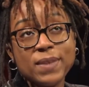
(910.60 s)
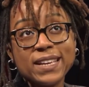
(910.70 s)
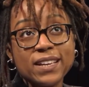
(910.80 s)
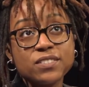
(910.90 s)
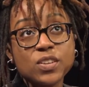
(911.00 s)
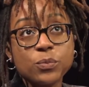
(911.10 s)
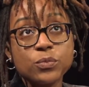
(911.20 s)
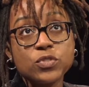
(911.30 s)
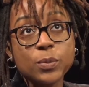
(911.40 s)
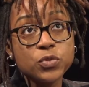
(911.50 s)
making
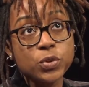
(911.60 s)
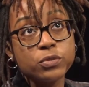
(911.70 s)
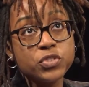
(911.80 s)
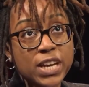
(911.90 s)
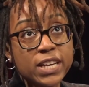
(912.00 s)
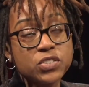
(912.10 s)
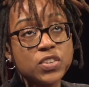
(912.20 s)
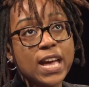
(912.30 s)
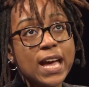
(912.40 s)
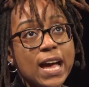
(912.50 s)
some sort of change.
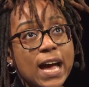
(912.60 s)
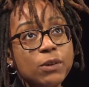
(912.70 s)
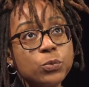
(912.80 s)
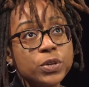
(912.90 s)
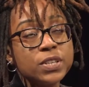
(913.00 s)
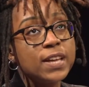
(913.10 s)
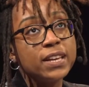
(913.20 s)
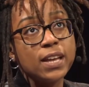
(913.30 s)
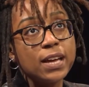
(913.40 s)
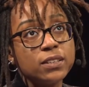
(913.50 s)
I
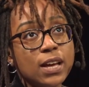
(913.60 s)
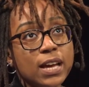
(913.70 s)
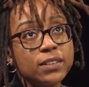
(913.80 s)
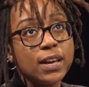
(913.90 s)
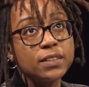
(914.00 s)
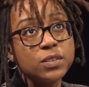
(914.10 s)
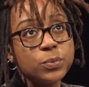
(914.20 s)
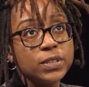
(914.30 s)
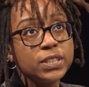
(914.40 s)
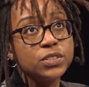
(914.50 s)

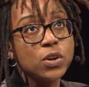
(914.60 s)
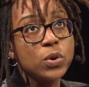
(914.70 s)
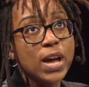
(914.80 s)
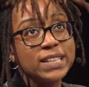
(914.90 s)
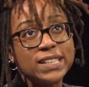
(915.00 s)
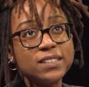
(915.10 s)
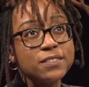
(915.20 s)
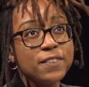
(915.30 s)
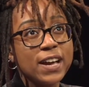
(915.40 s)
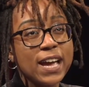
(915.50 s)
typically don't
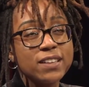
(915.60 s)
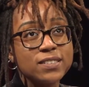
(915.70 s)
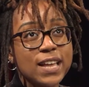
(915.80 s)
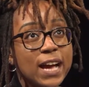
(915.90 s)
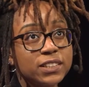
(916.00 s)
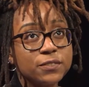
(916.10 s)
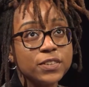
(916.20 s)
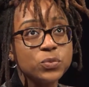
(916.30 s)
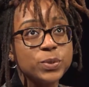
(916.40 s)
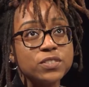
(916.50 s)
identify as an
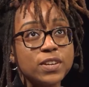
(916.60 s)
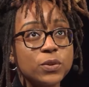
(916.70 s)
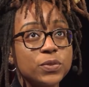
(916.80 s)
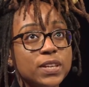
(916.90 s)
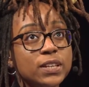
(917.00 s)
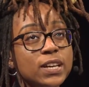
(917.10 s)
activist because I don't think